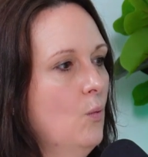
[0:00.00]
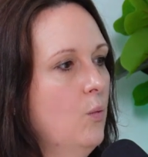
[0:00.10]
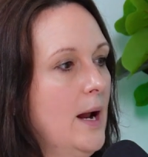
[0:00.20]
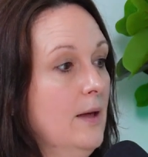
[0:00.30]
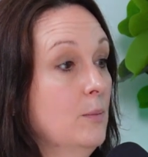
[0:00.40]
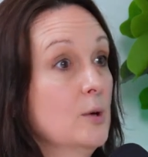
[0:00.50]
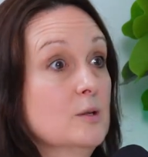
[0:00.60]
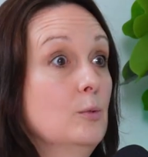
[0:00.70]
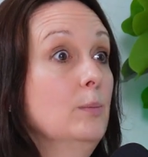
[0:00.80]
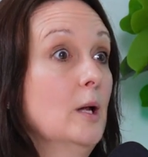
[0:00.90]
where the
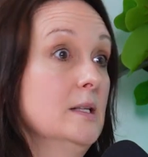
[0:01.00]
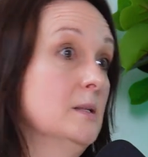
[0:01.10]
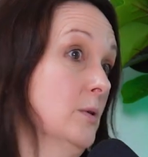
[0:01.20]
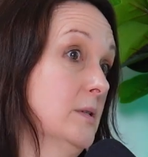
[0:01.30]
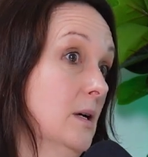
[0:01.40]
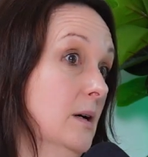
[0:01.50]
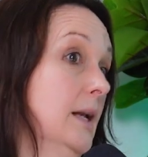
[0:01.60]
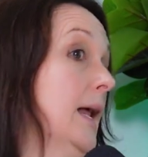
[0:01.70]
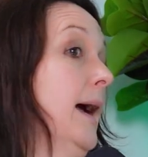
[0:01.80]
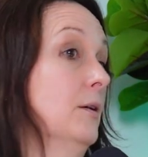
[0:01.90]
possible blind spots are
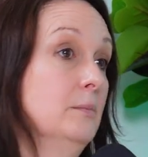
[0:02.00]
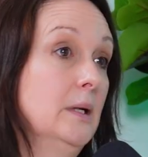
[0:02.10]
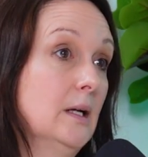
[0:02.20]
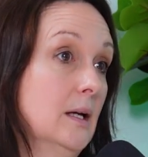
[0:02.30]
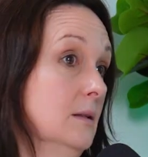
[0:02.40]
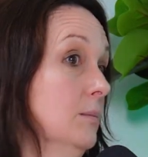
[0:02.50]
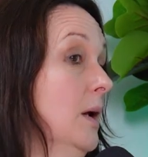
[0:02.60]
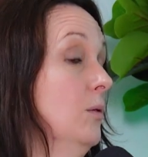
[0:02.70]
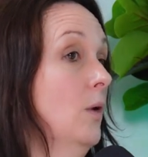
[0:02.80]
and how to mitigate them,